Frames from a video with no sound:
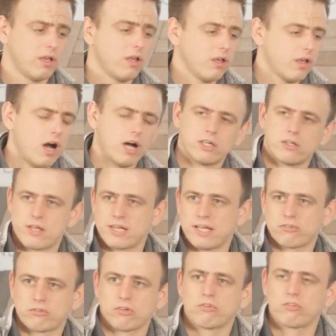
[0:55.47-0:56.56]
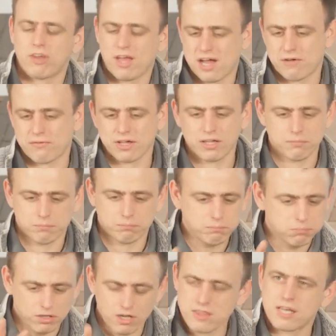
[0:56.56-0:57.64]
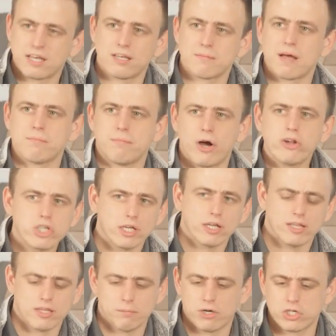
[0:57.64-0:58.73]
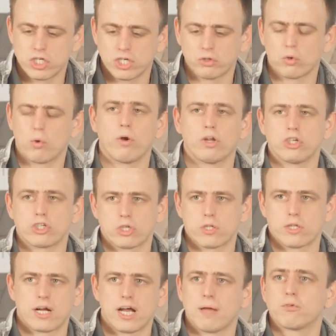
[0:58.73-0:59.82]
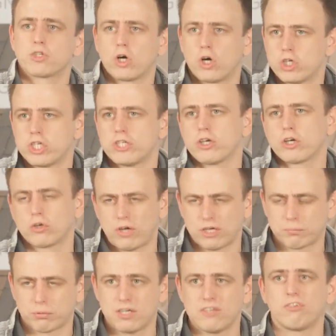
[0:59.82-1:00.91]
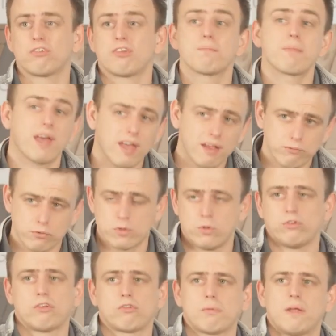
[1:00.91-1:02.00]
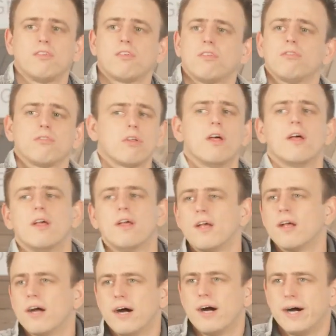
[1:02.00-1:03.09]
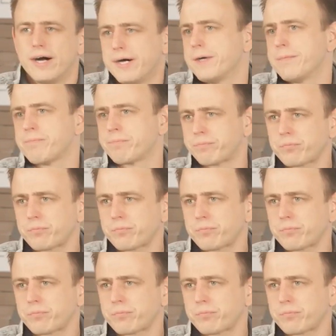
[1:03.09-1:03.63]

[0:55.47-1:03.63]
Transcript: hire that extra staff, I can plug that into my budget, and the budgeting tool will ensure that I am charging the correct prices to pay for those expenses. Um,